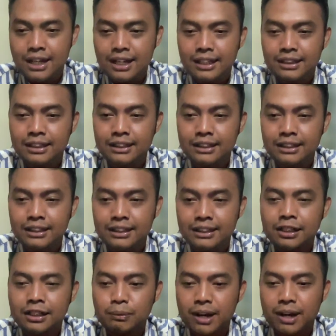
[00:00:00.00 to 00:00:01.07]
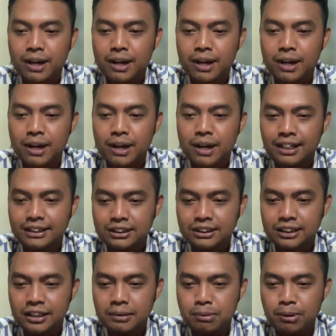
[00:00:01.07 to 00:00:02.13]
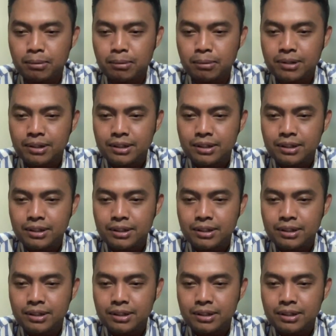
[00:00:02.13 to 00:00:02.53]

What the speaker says: The third one is the cherry bomb.